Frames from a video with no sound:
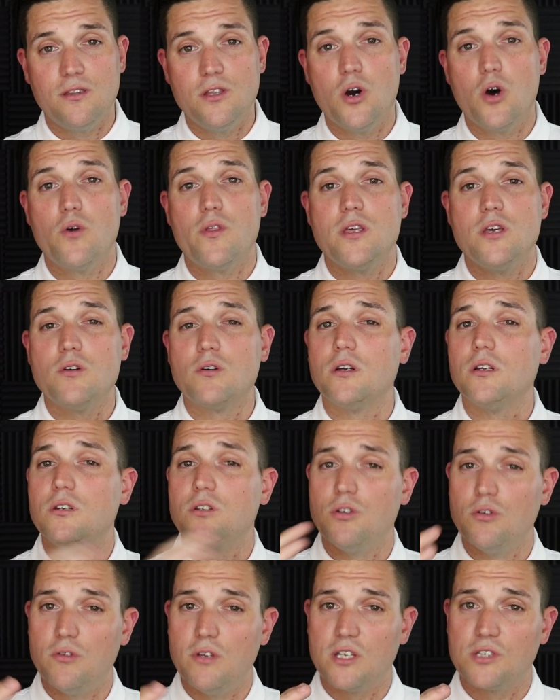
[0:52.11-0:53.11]
know that you
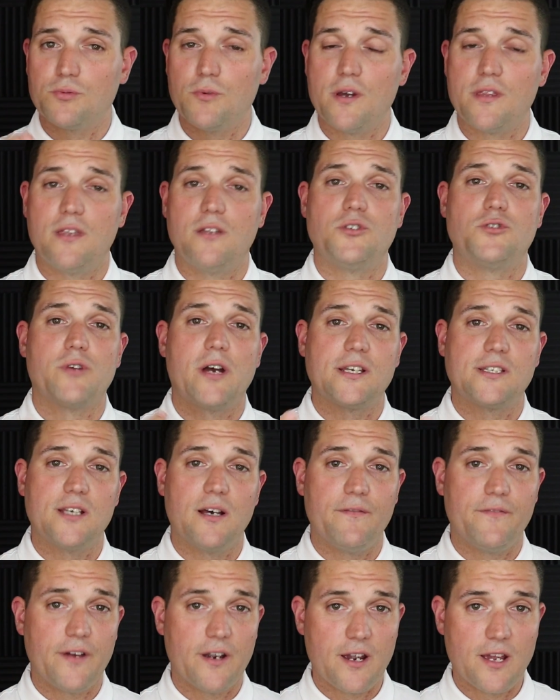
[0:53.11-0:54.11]
can do this with and dress
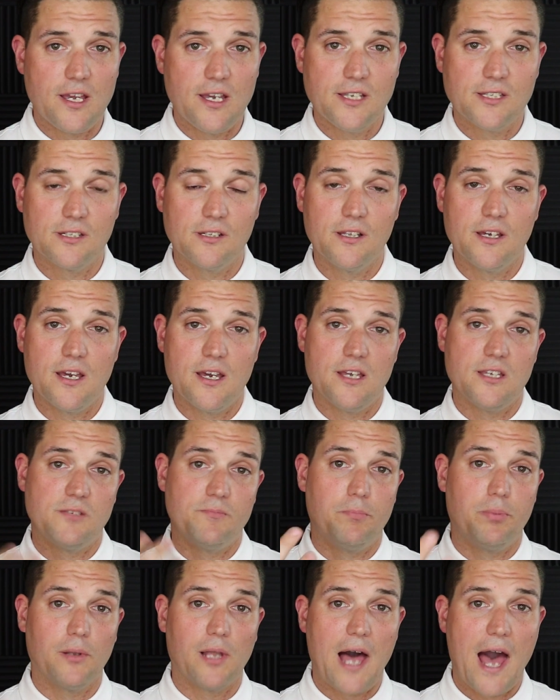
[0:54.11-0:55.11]
up very easily
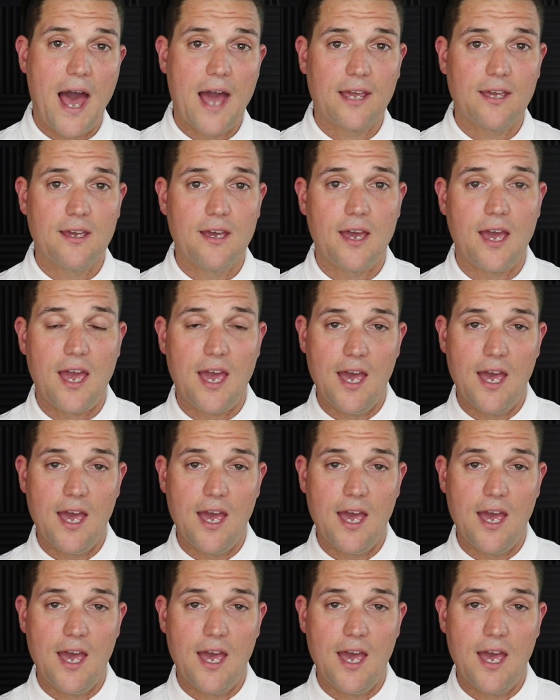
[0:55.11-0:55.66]
is black.